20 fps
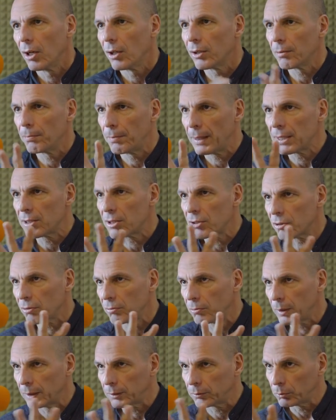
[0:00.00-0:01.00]
on the basis
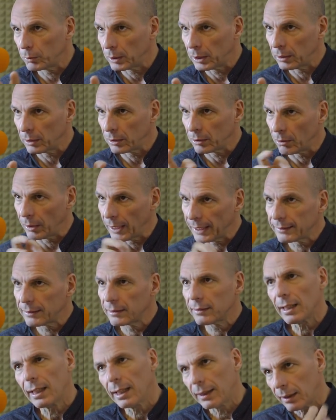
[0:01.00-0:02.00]
of what we
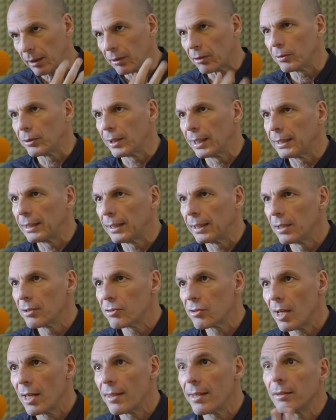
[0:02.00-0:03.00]
collected and our own
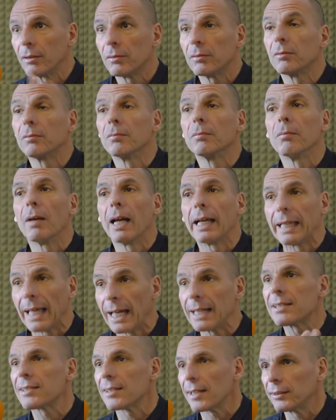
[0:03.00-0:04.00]
ideas, and then
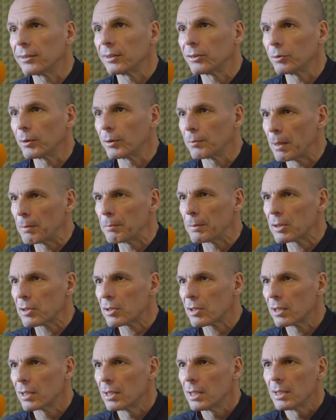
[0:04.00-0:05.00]
again sent it to our
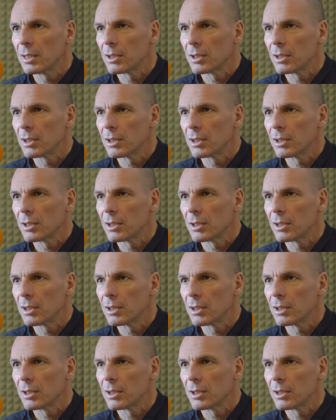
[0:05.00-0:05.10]
members.